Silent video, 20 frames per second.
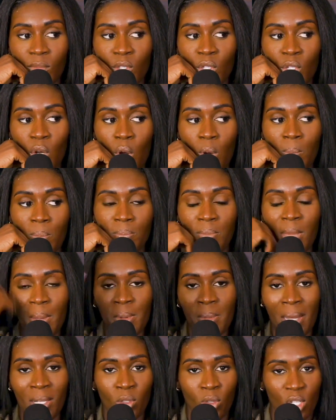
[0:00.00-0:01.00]

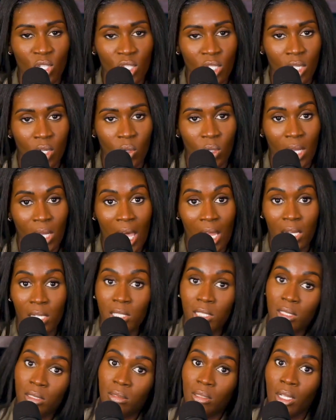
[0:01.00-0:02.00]
maybe my daughter shouldn't go to
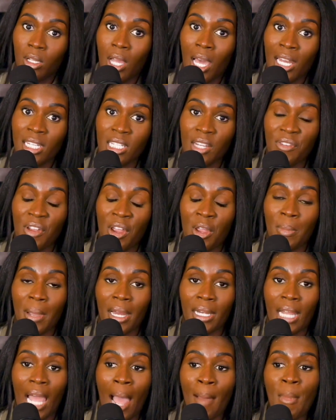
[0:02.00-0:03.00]
college. And college ain't for
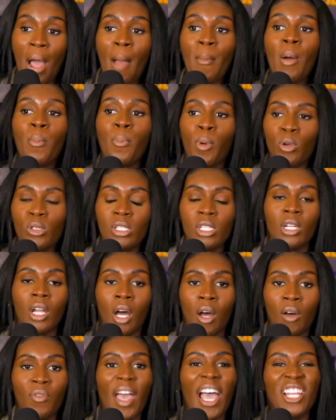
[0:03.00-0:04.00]
everybody. I'm a person
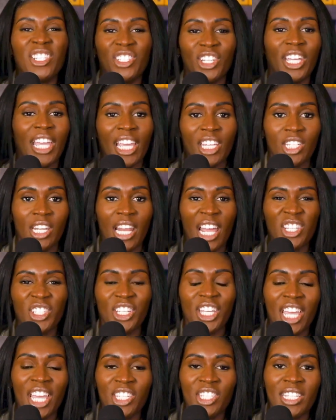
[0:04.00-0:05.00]
of education.
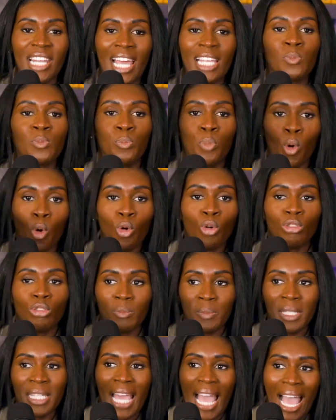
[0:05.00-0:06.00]
Education has
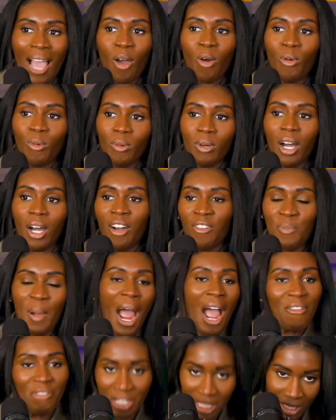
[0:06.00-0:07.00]
pulled me out of
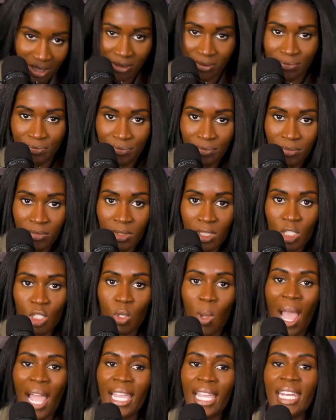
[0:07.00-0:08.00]
poverty.
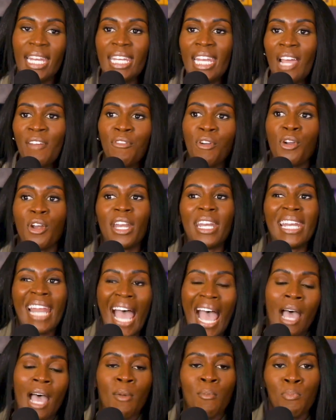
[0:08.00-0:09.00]
So I can never
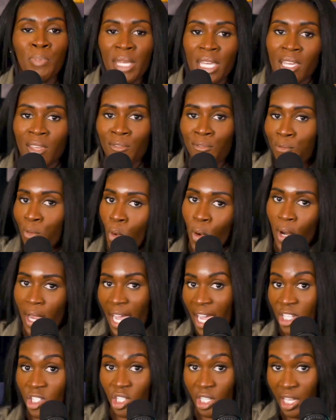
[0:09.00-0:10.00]
not be for
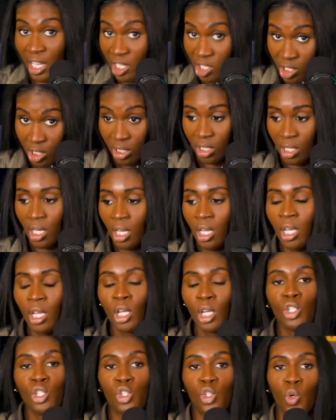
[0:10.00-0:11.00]
education.
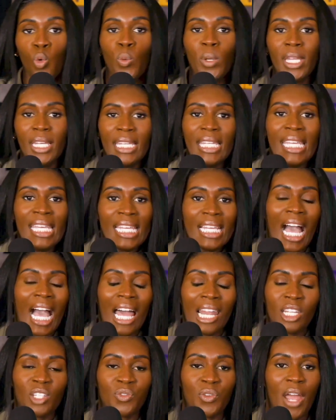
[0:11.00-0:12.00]
Do we need
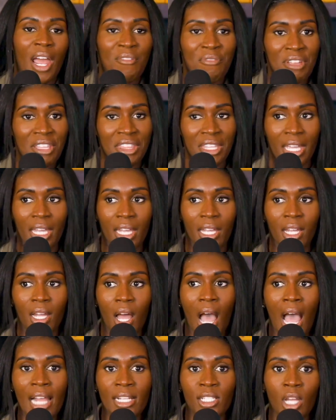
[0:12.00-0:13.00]
college for everything?
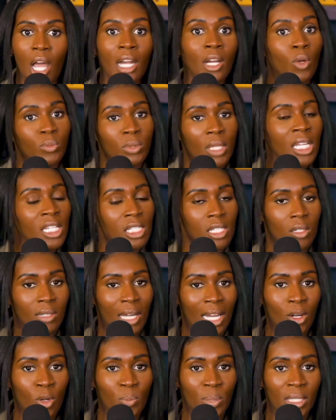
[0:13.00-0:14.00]
I don't think so.
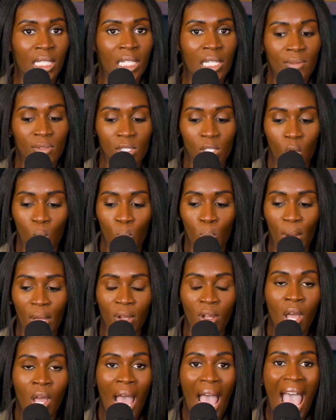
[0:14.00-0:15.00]
I don't believe so.
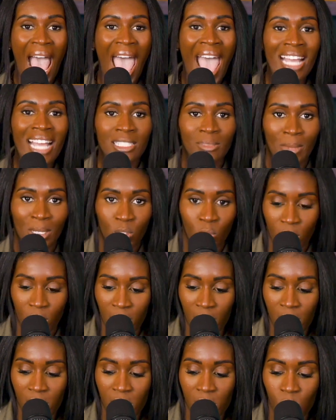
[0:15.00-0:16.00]
But I asked my
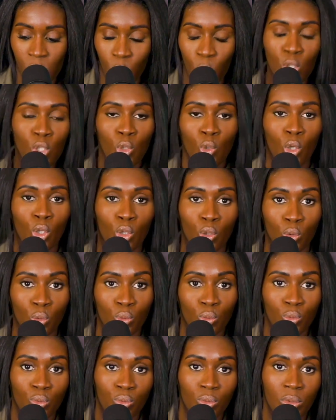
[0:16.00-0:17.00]
daughter this. What you gonna
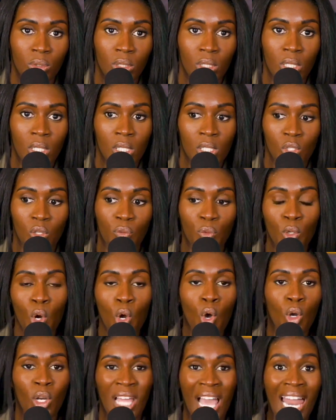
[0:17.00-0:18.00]
do? So if you
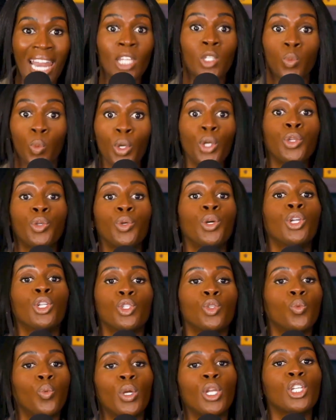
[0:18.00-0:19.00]
don't go to college, what are you gonna
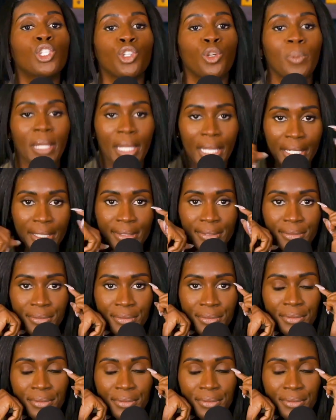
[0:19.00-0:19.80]
do? What is your plan?